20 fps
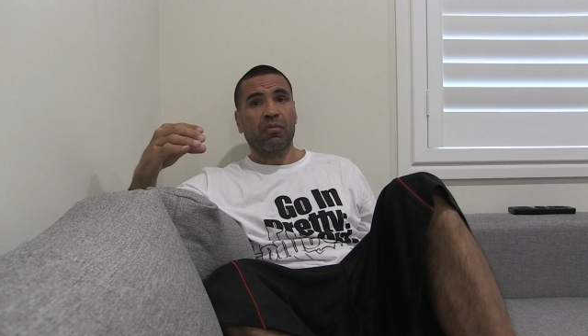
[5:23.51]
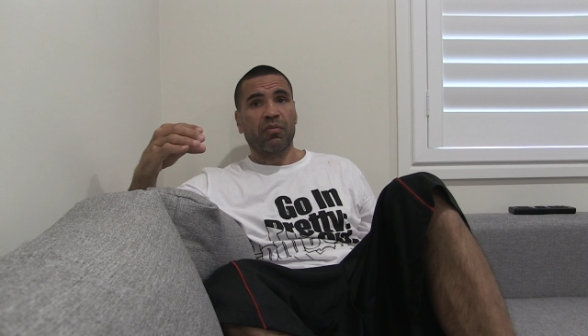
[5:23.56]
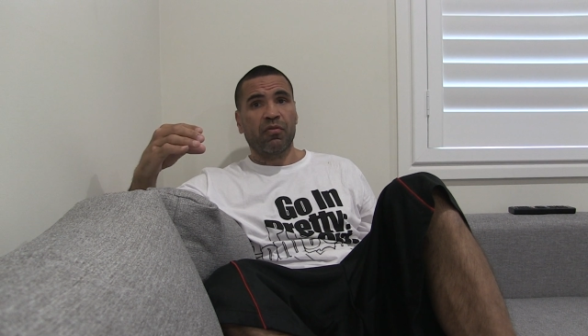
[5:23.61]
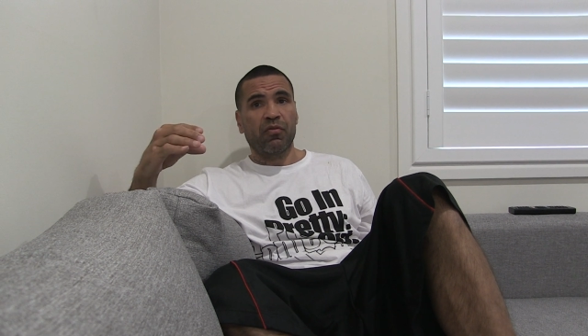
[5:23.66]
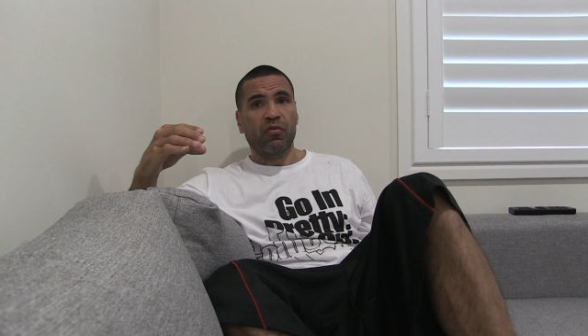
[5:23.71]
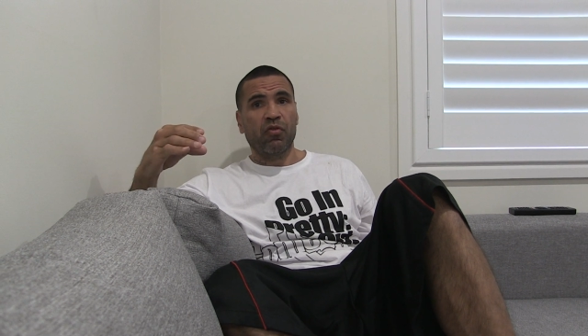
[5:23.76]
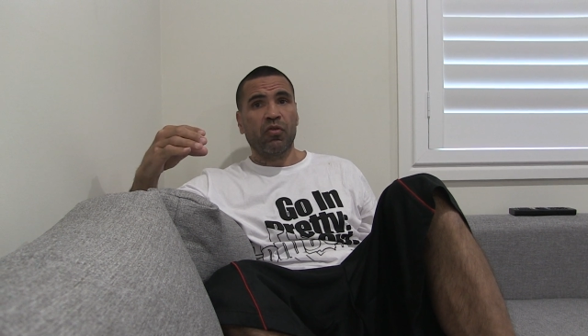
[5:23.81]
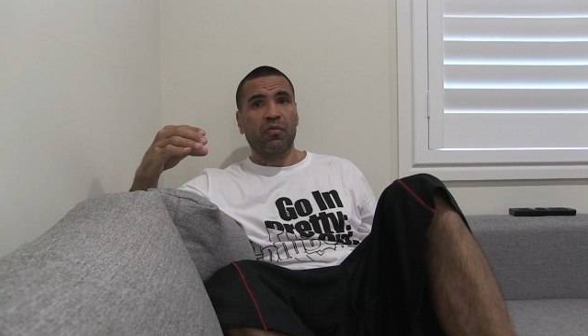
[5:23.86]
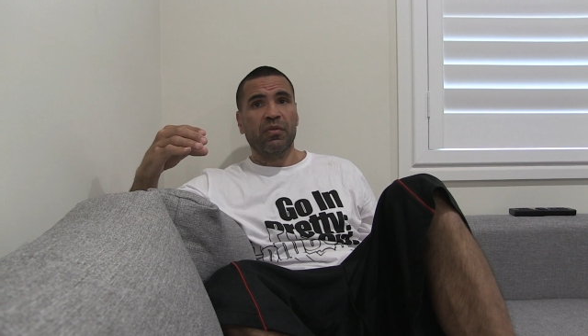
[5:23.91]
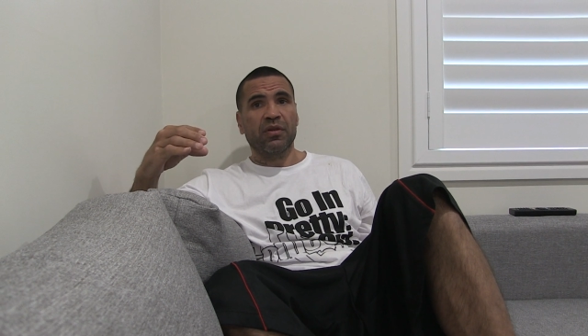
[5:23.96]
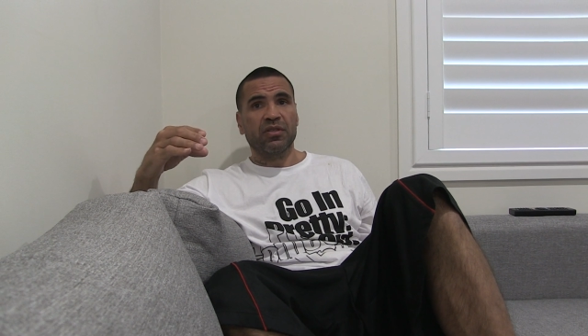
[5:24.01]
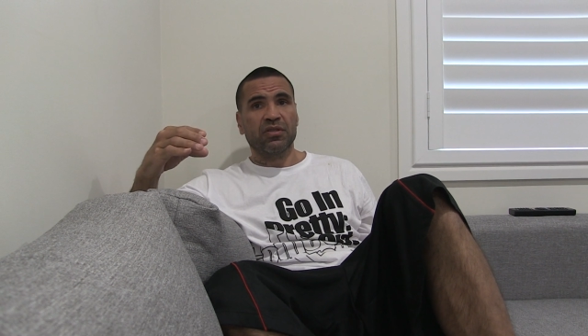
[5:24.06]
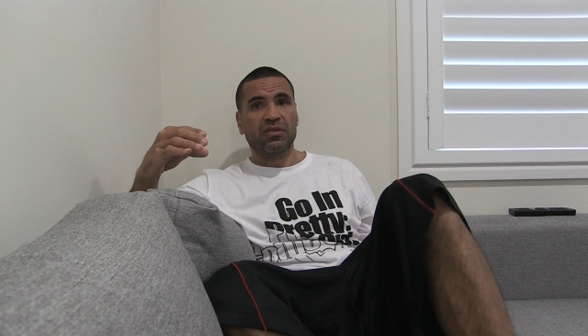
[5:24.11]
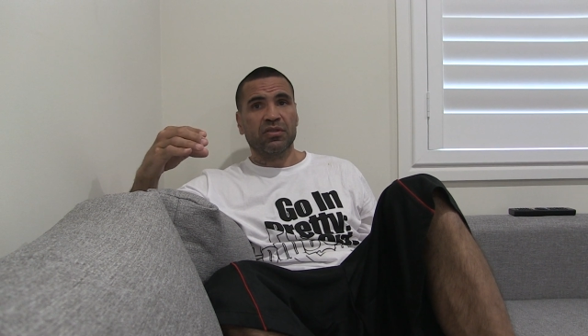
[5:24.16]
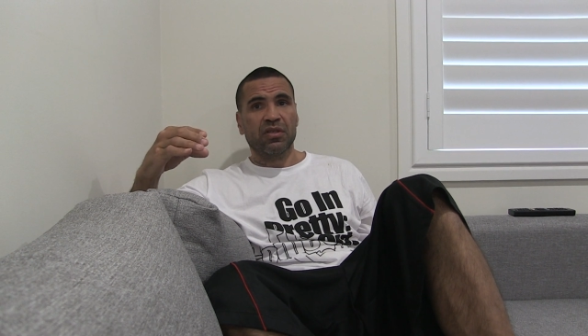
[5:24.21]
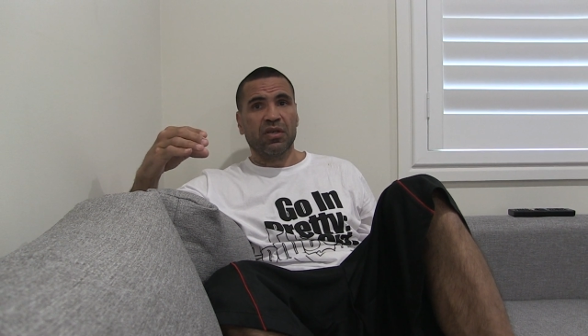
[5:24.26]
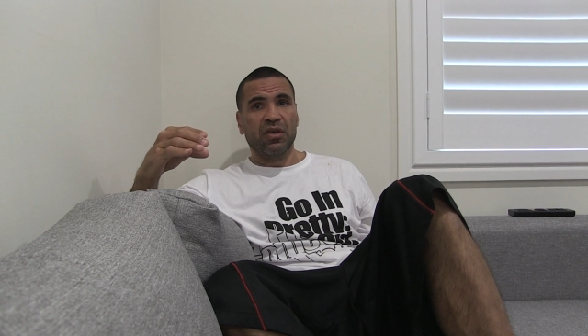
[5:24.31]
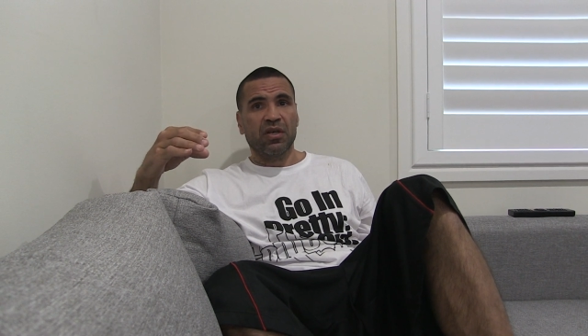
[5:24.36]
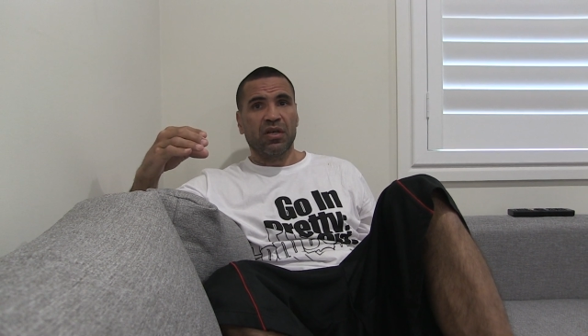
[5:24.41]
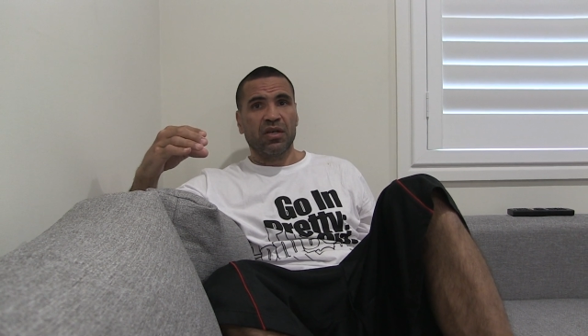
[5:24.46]
perform,
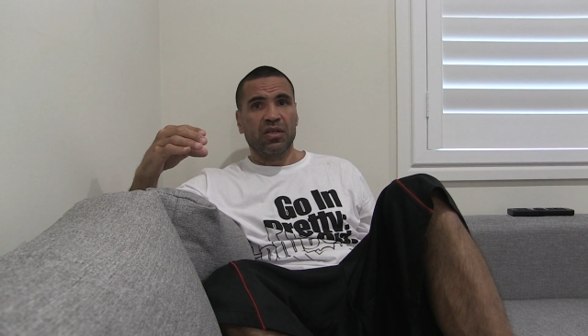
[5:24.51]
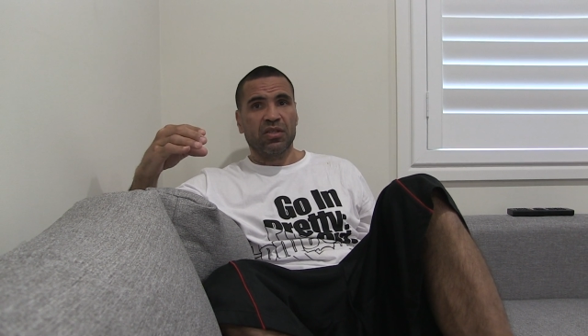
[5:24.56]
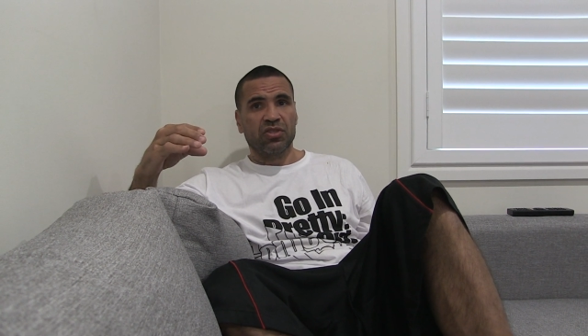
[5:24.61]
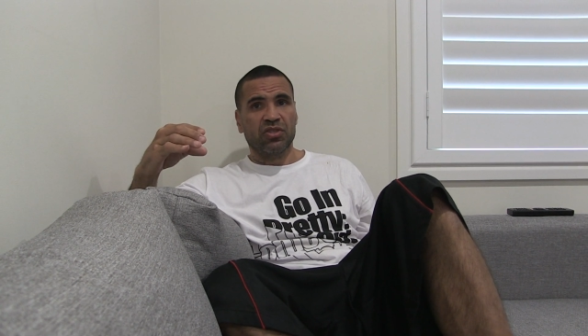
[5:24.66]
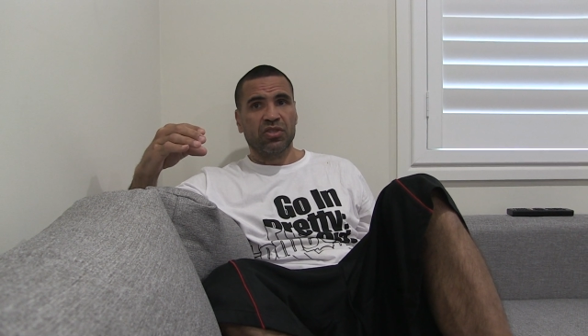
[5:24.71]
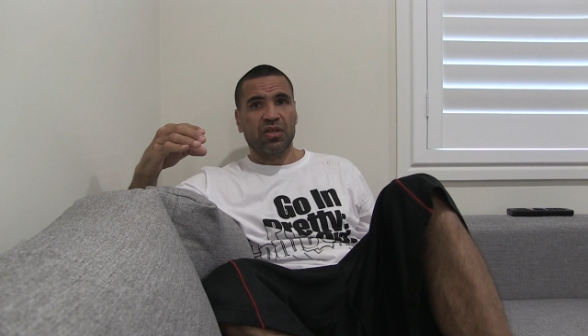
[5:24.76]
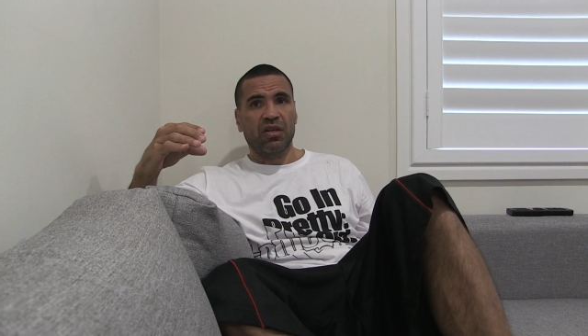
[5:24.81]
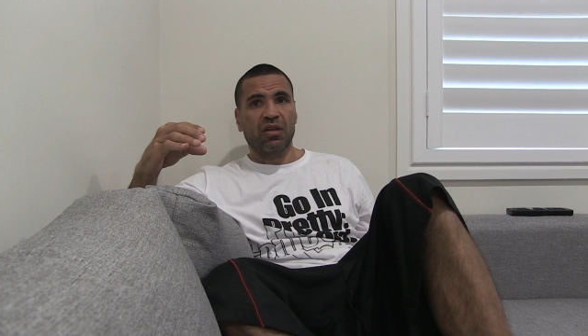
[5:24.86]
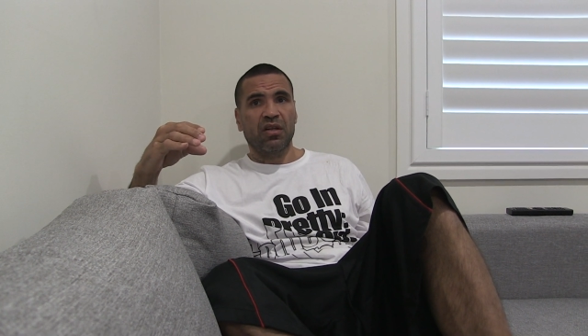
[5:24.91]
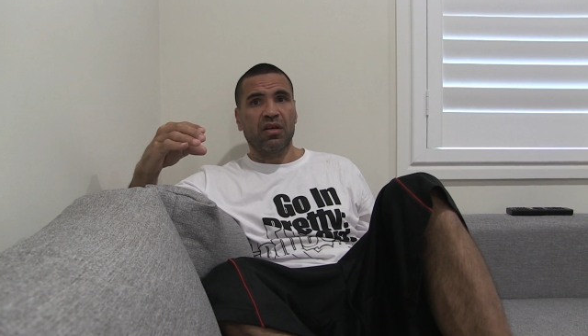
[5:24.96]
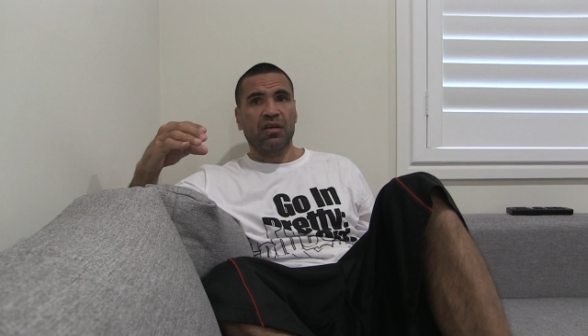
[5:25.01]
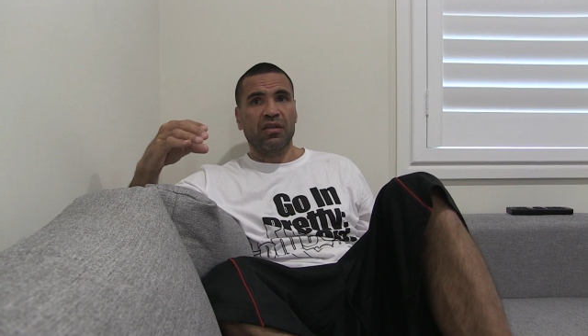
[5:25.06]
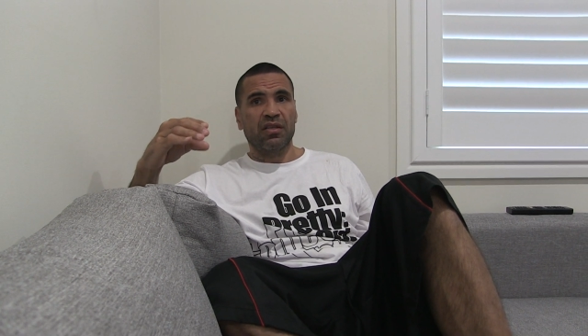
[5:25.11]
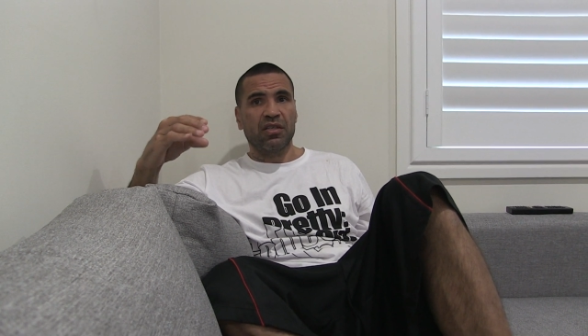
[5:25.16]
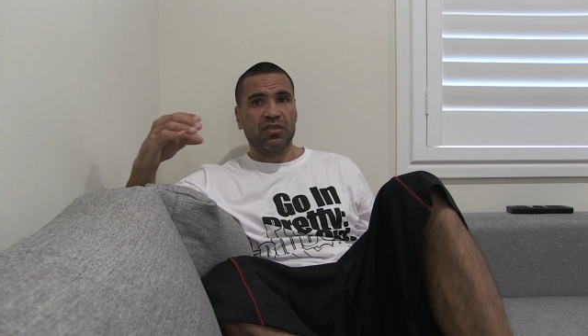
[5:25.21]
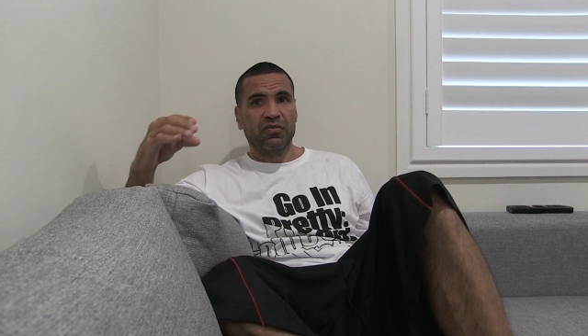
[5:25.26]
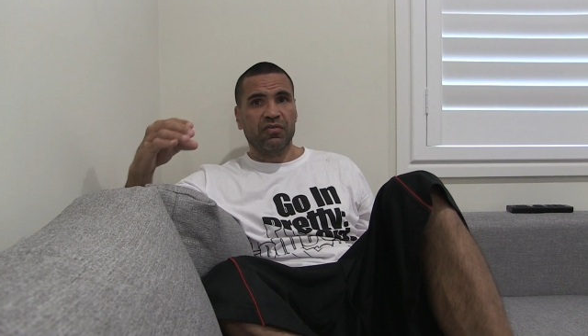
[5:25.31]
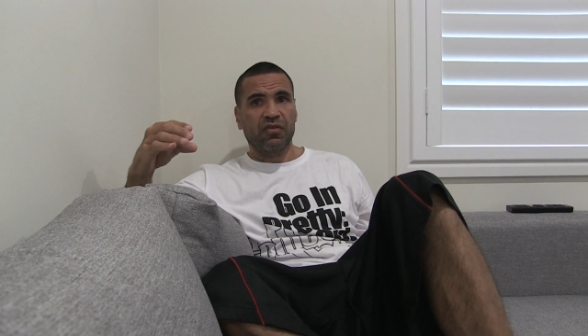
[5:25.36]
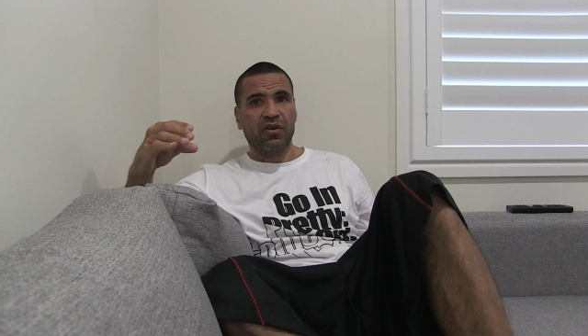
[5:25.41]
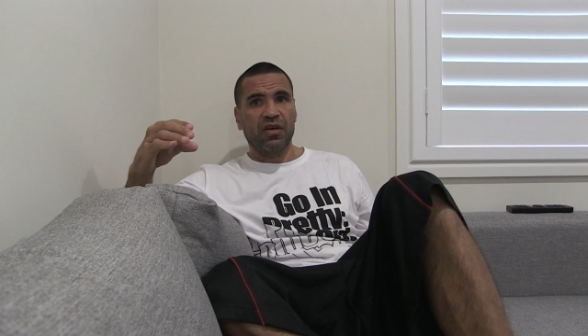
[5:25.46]
inshallah, in
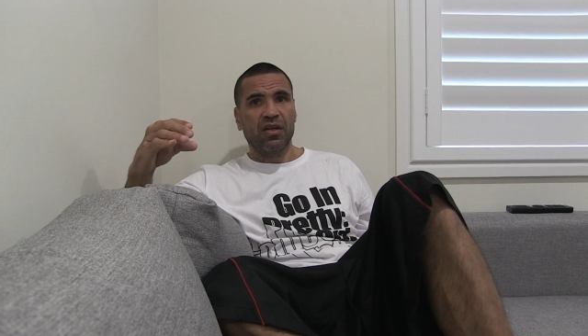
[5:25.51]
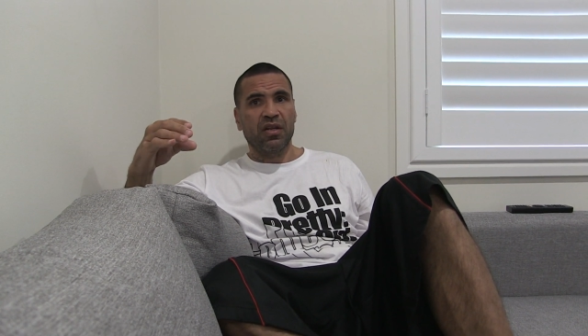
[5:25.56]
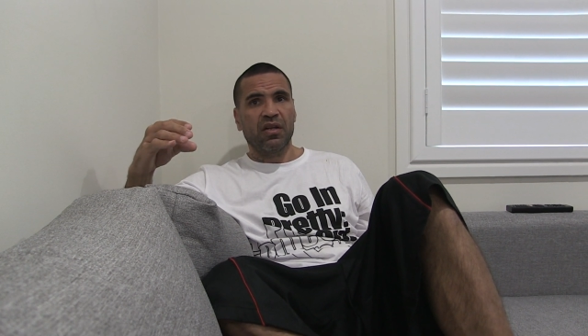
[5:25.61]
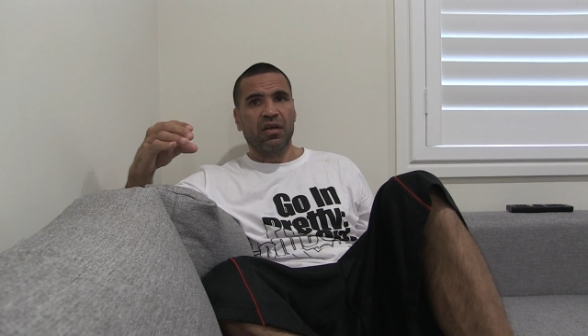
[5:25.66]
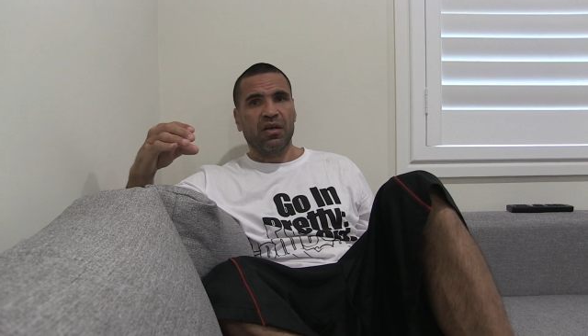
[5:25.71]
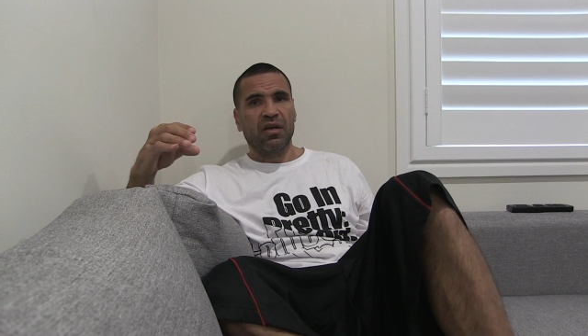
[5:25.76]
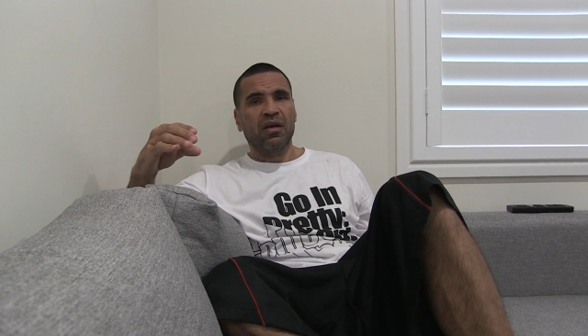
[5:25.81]
this fight,